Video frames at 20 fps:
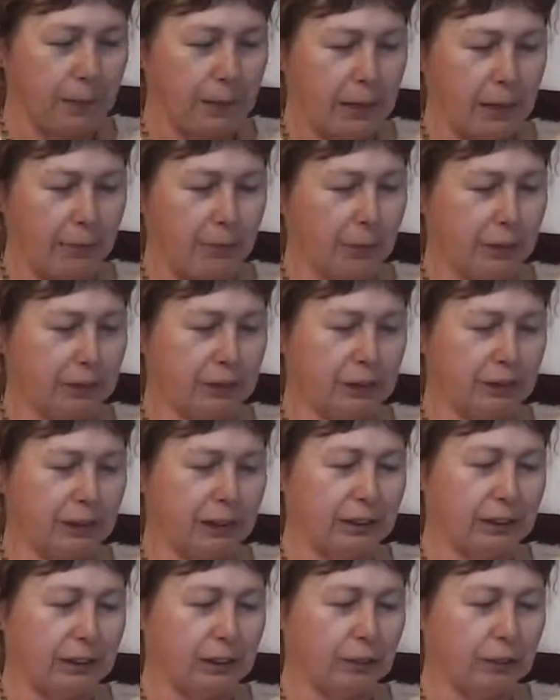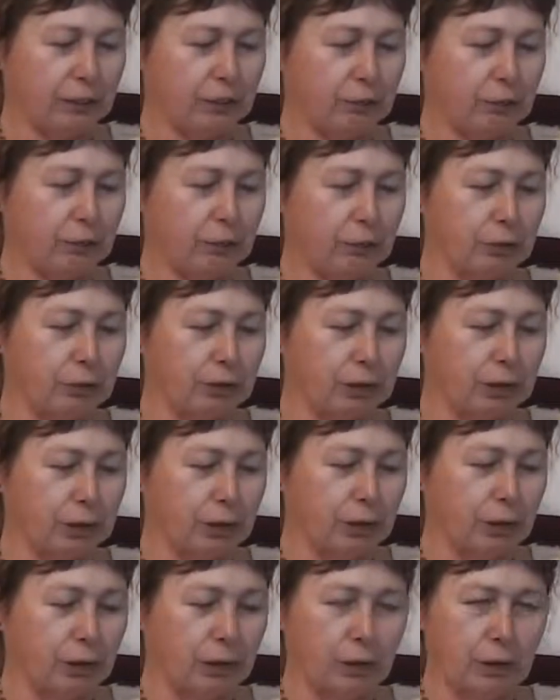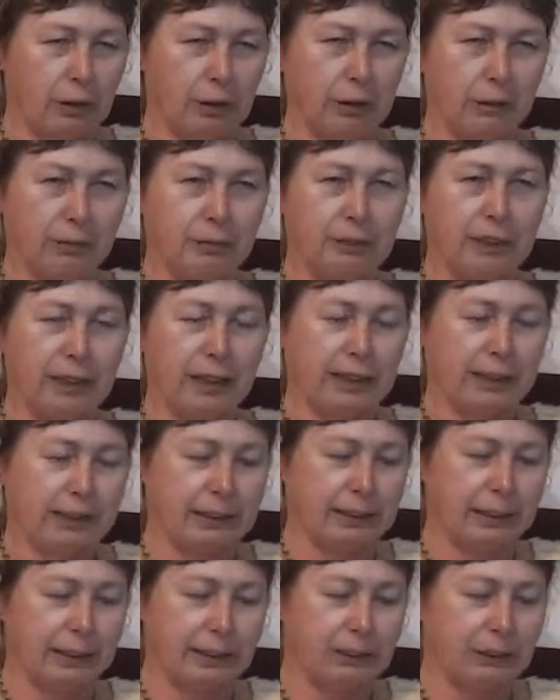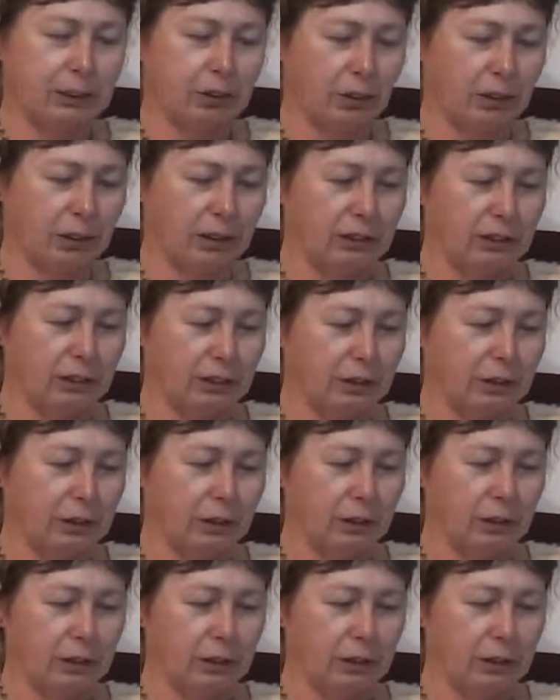I just undid the screws, lifted out the insides,